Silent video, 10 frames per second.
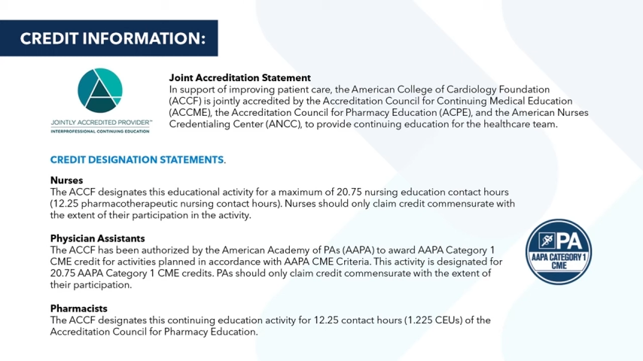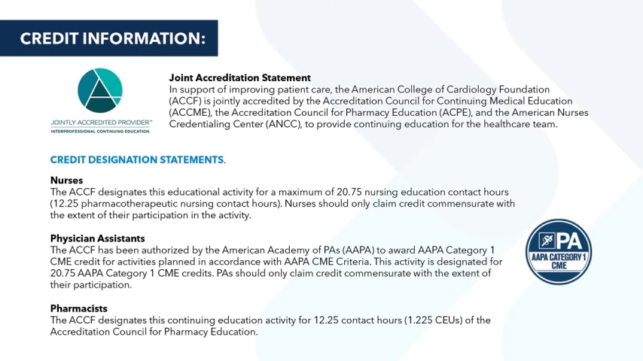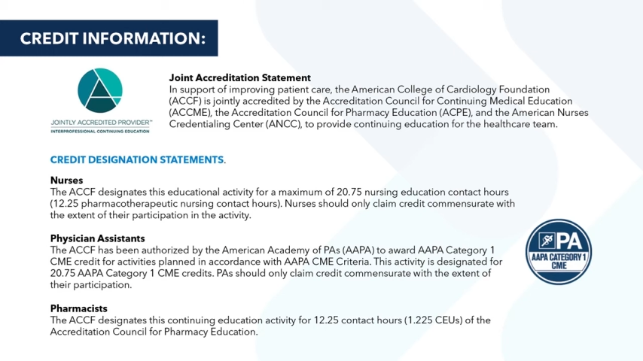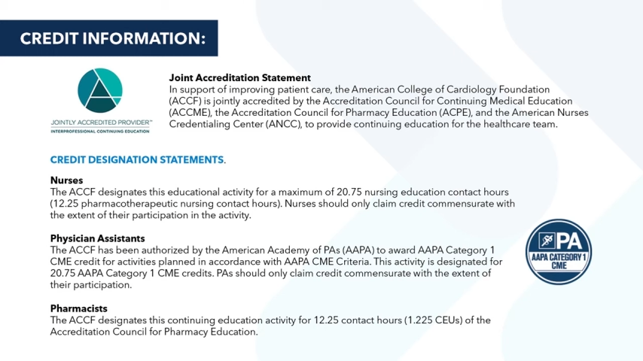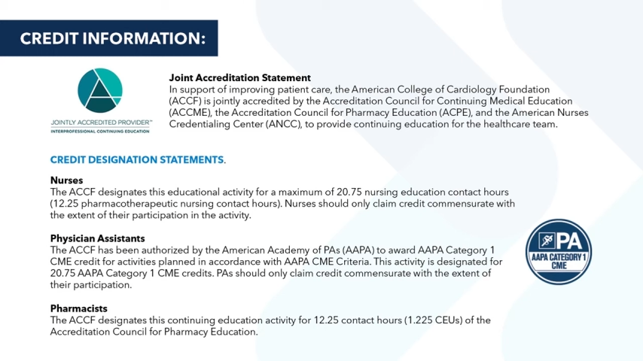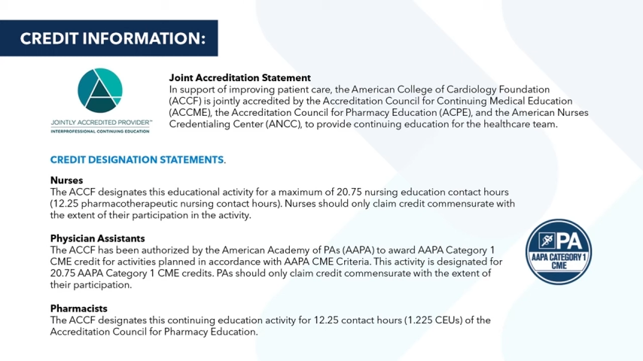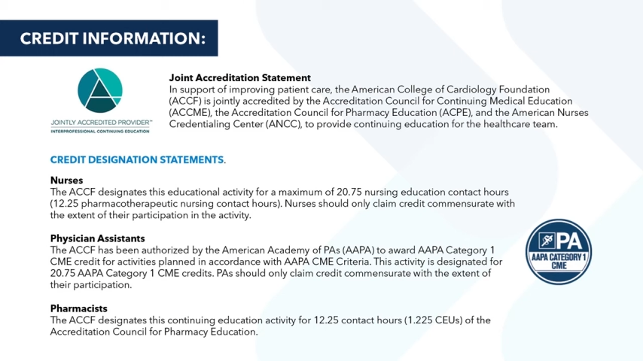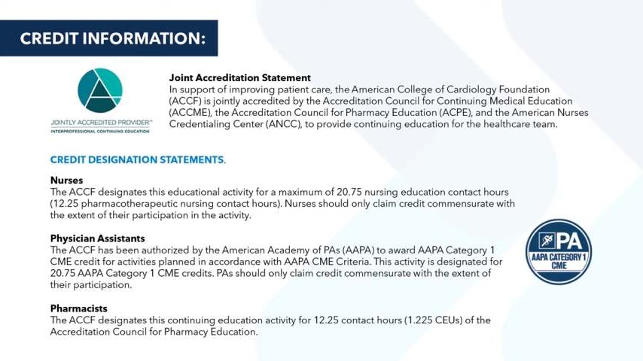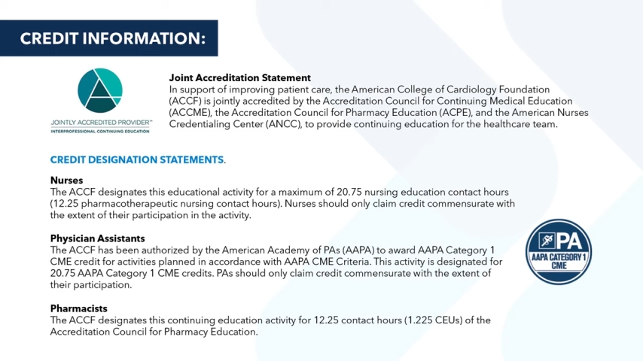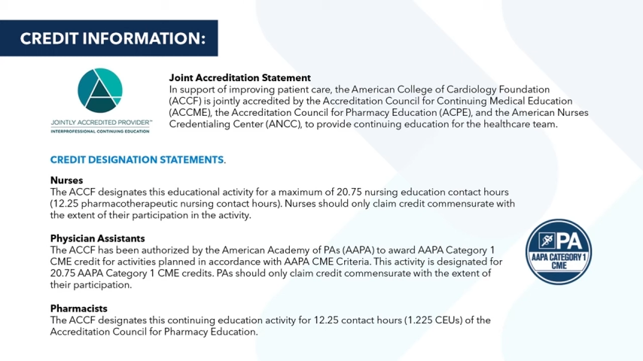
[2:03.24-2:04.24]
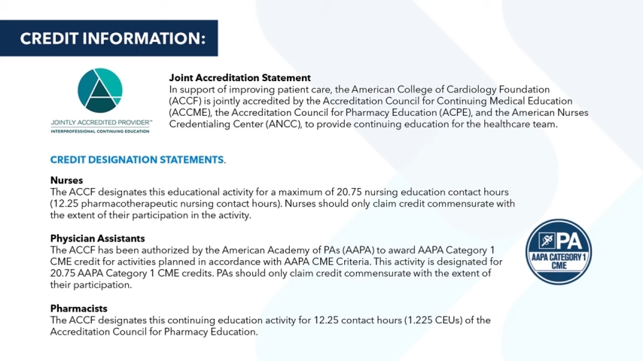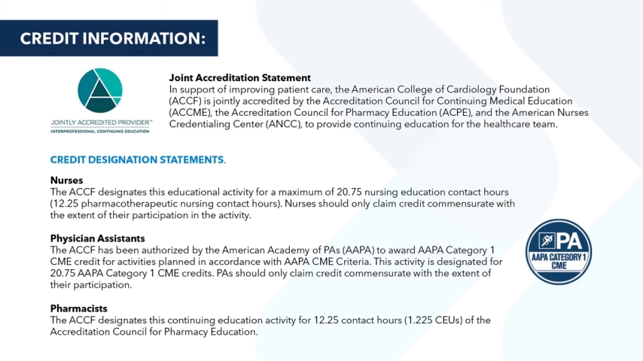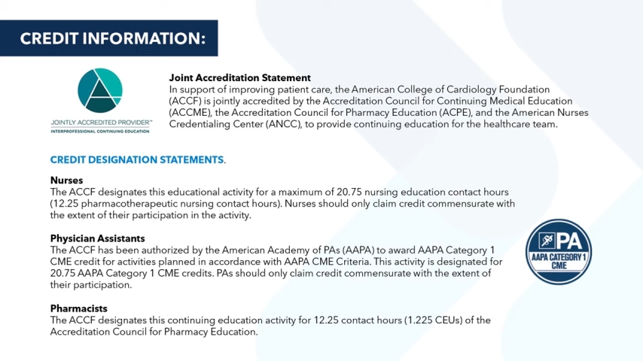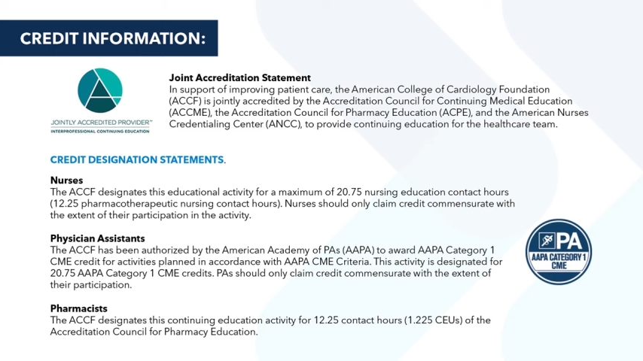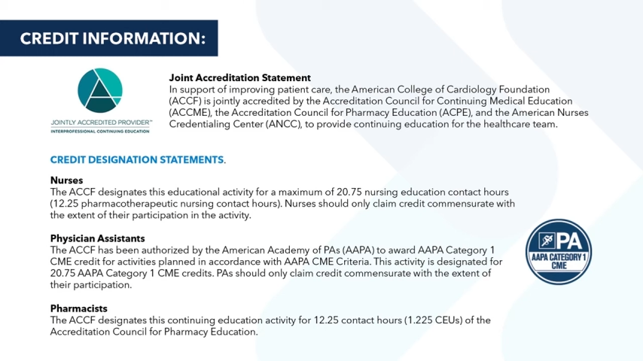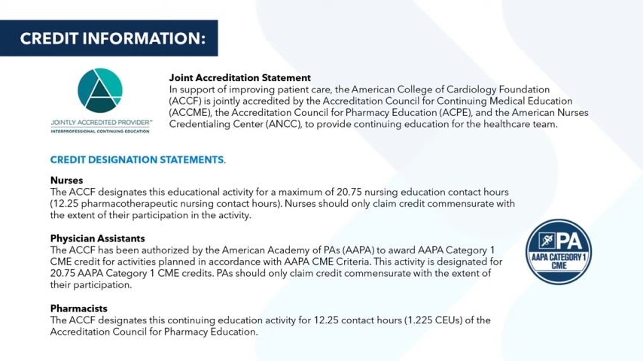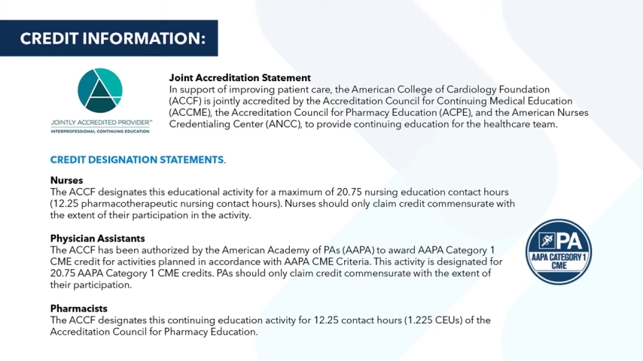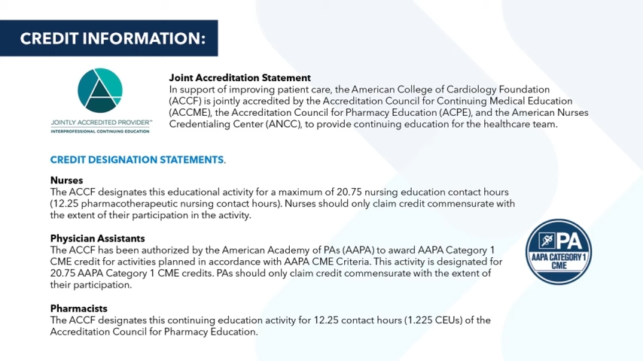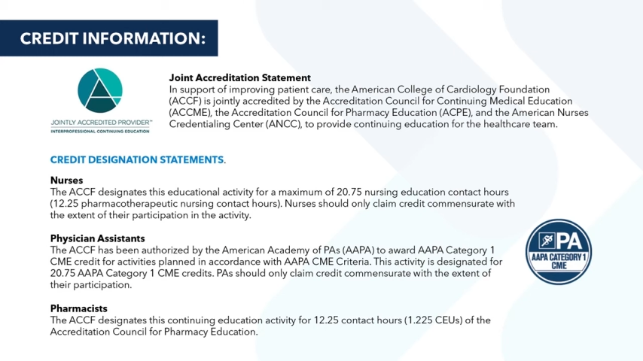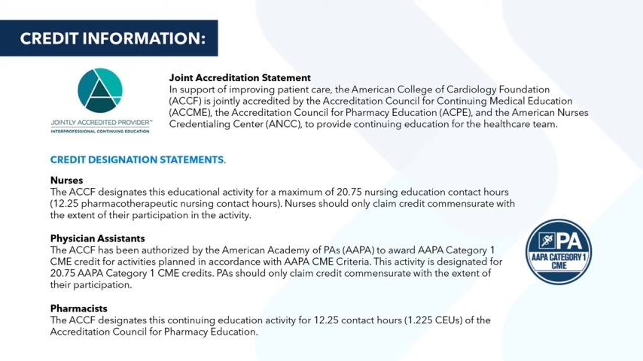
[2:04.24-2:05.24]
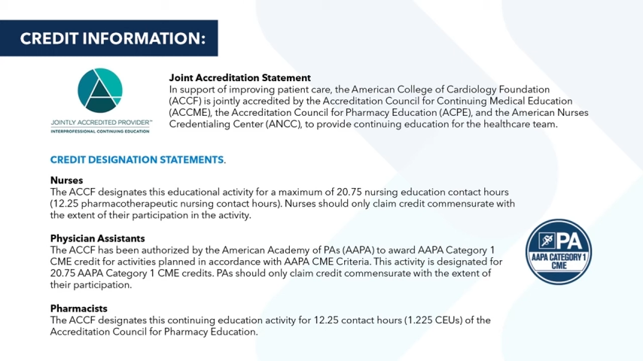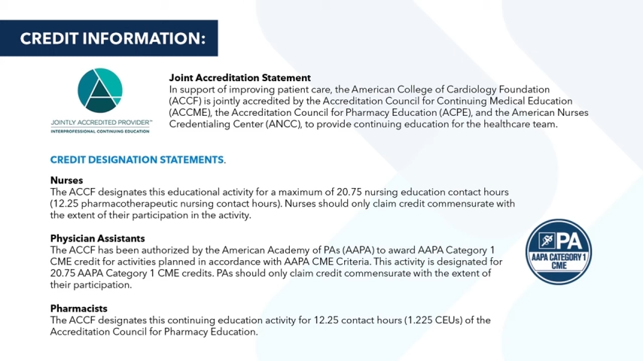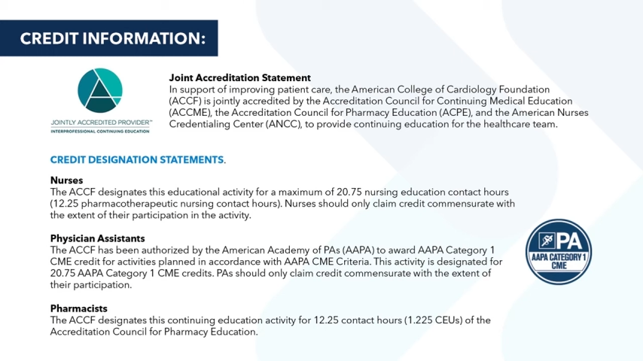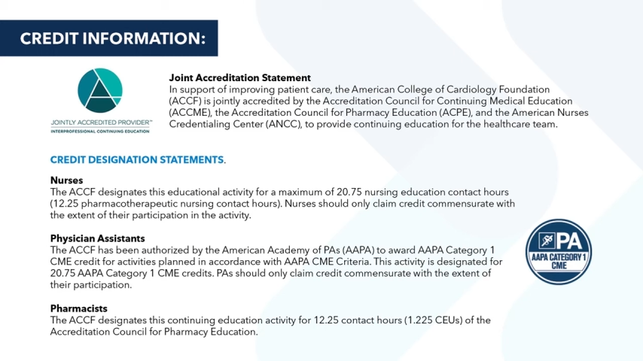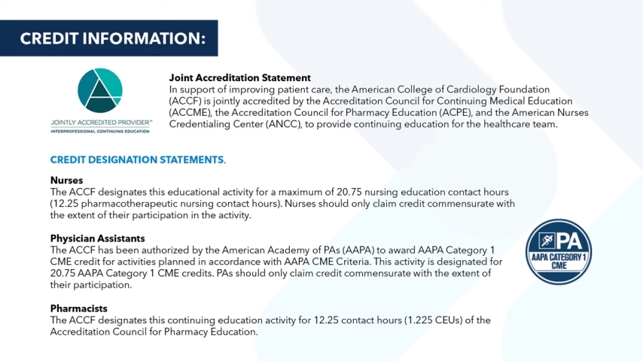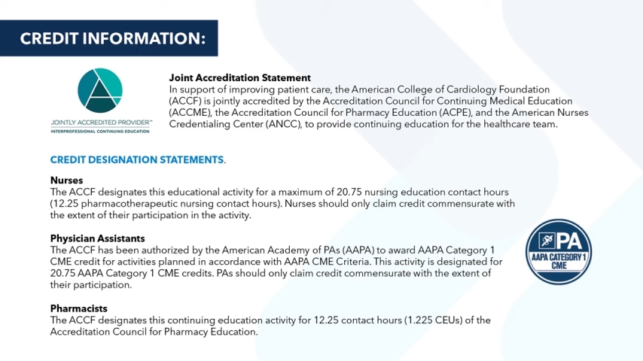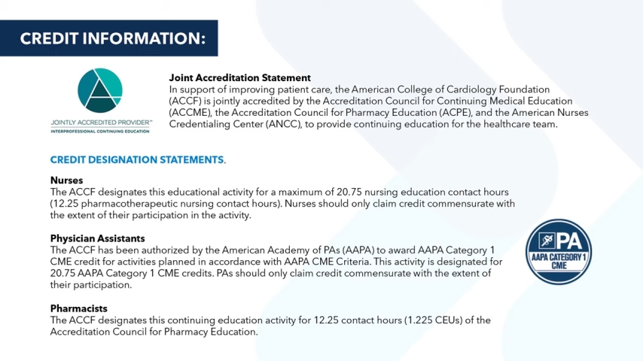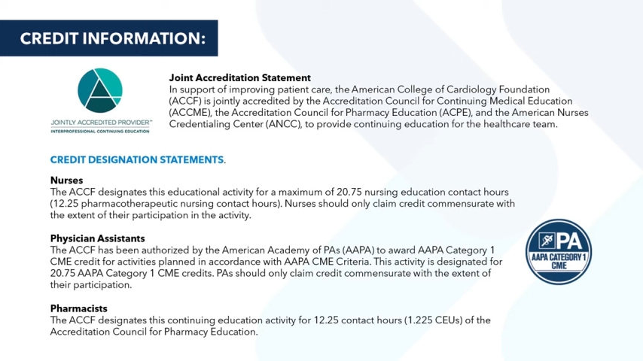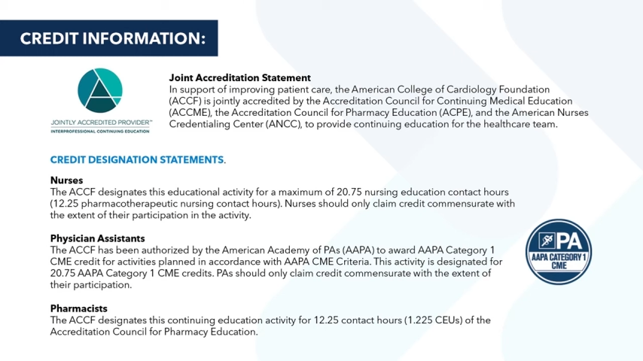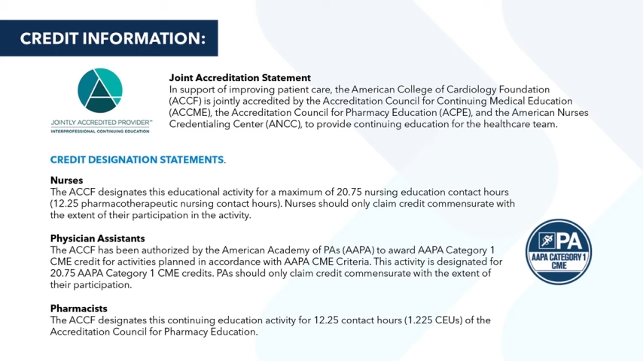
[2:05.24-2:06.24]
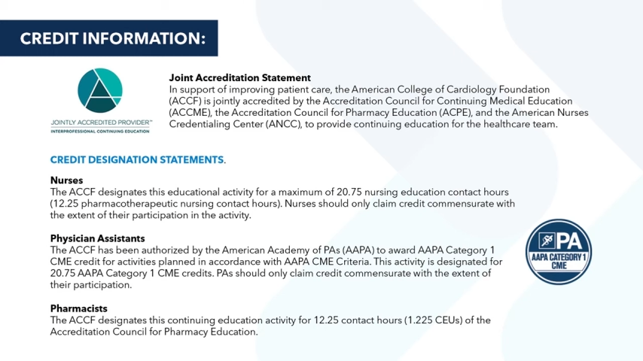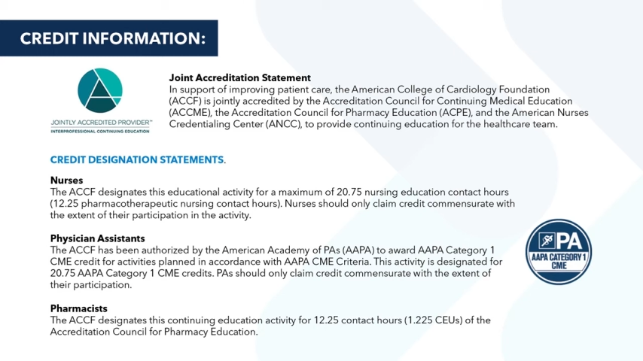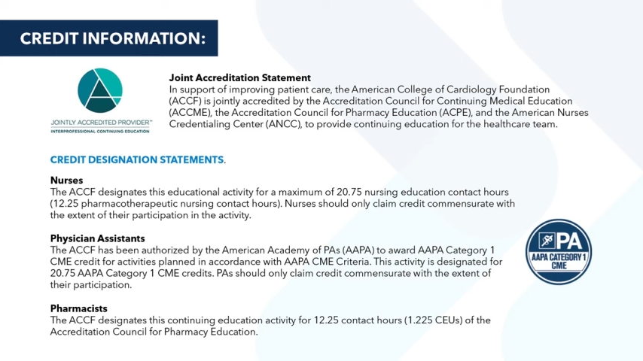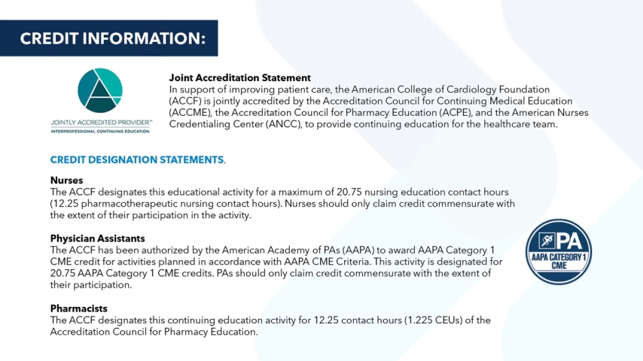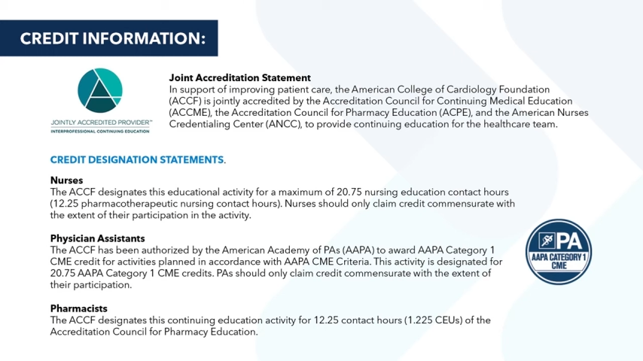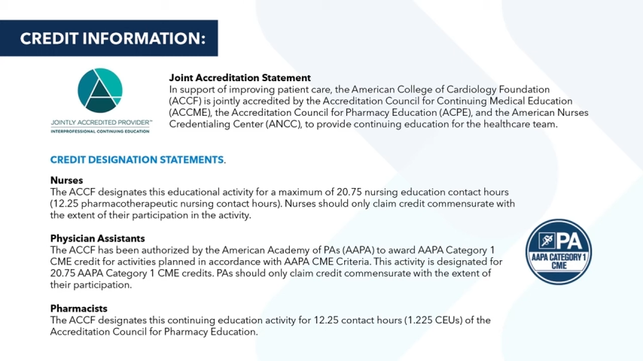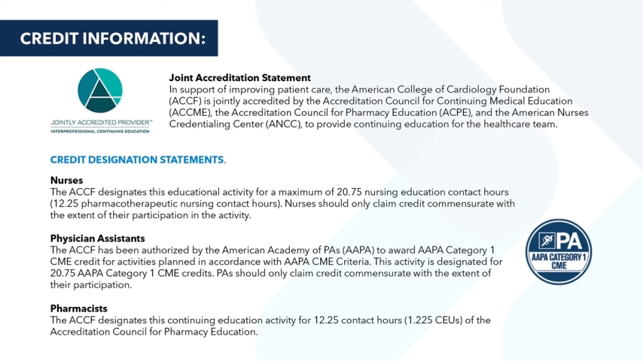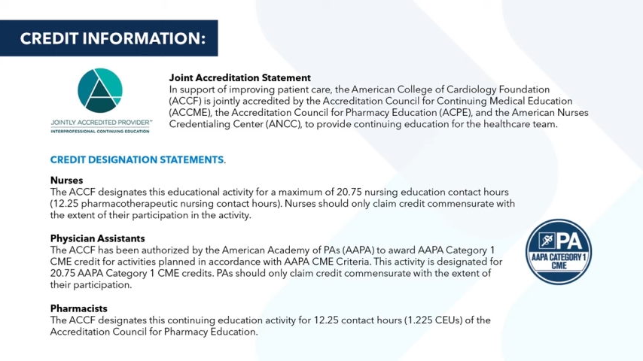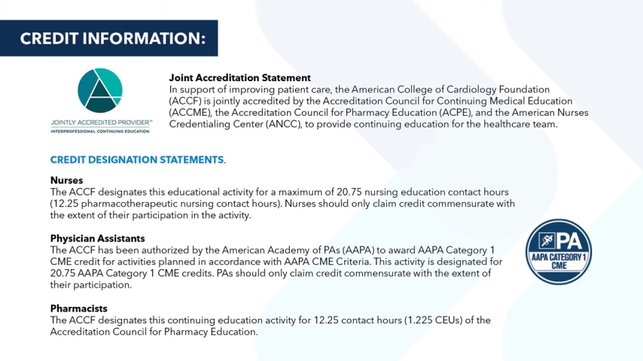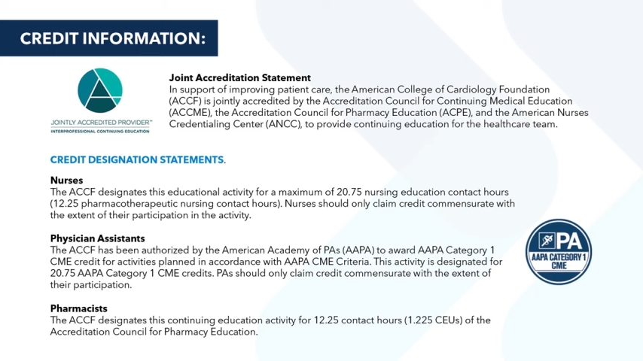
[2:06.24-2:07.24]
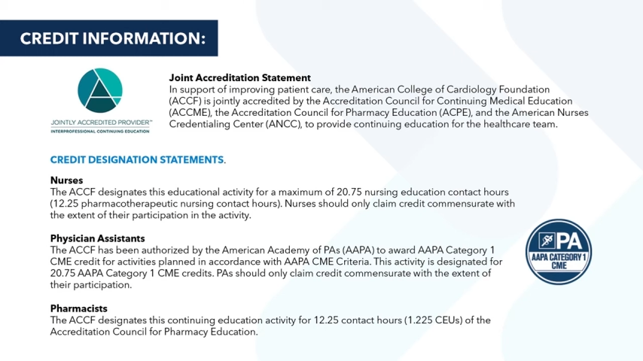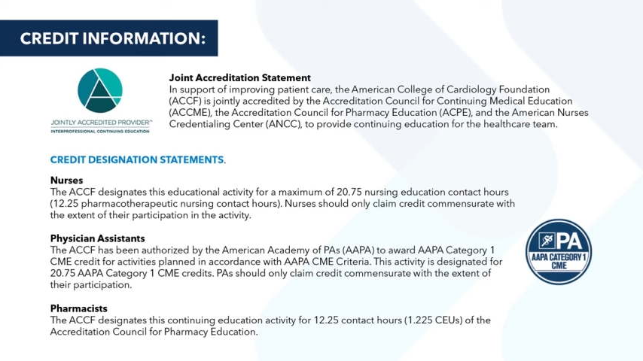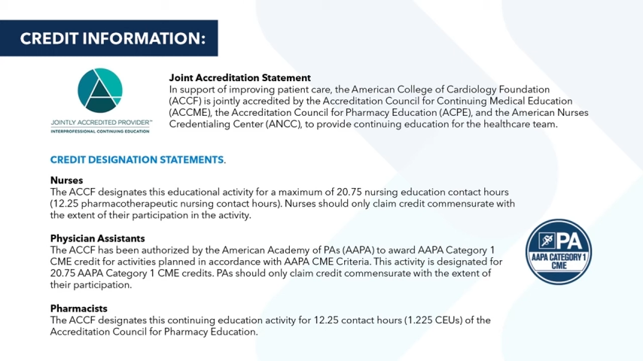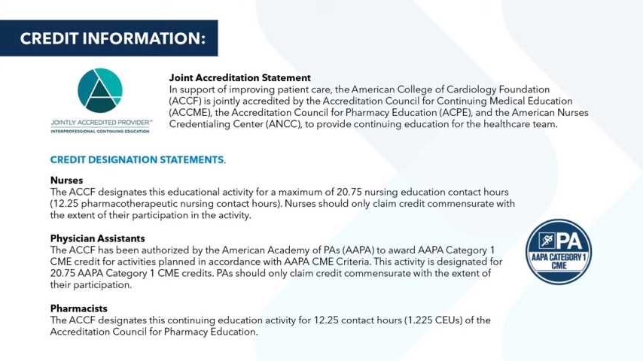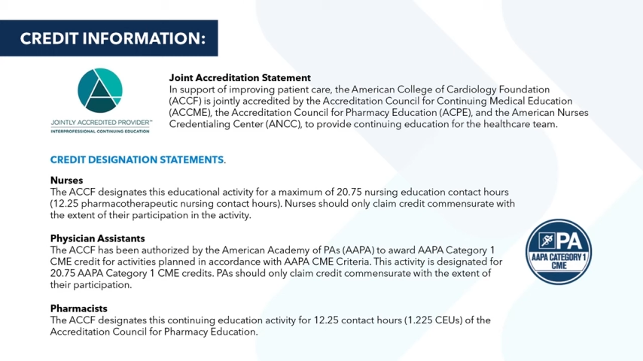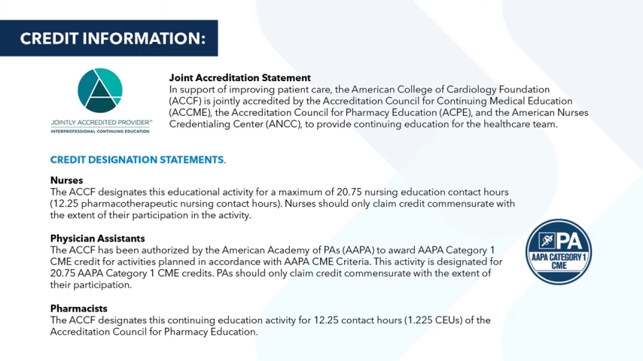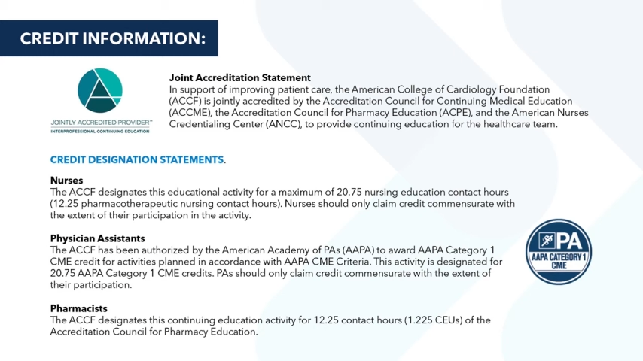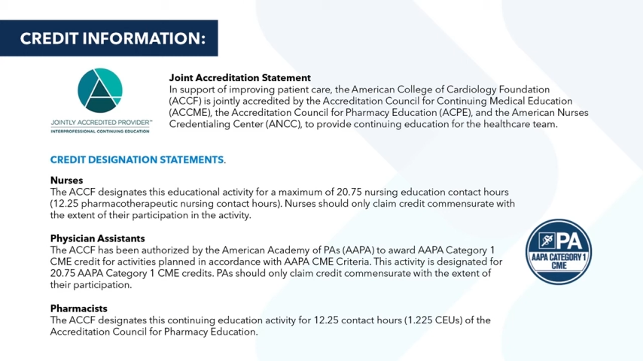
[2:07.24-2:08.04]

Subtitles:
No face is visible, so there are no lips to read.